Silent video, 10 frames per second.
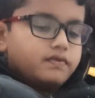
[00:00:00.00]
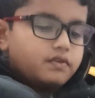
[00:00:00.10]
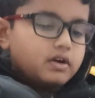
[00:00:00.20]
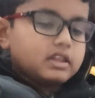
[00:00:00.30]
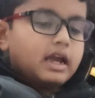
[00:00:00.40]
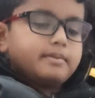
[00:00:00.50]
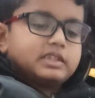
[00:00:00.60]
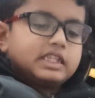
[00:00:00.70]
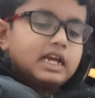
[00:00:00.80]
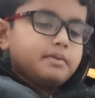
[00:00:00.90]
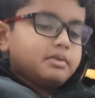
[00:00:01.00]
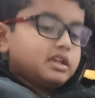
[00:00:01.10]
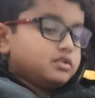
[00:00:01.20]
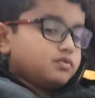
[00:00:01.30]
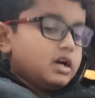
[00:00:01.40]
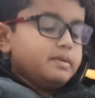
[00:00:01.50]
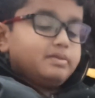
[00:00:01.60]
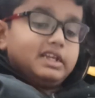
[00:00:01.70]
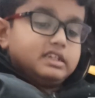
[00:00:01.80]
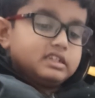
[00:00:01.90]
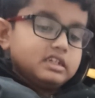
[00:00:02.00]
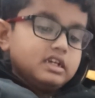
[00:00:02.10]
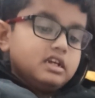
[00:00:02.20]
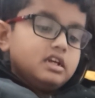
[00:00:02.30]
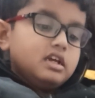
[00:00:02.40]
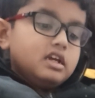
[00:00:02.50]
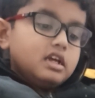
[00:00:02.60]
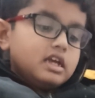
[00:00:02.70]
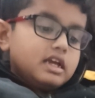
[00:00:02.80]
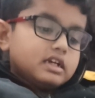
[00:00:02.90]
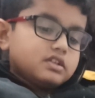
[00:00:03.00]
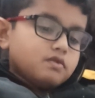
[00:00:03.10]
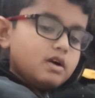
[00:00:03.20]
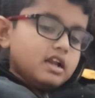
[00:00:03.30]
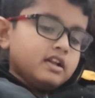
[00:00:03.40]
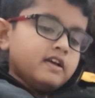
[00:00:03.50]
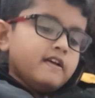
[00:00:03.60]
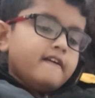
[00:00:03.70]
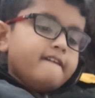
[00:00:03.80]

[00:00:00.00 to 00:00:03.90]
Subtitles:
4 times 10 plus 1 plus x1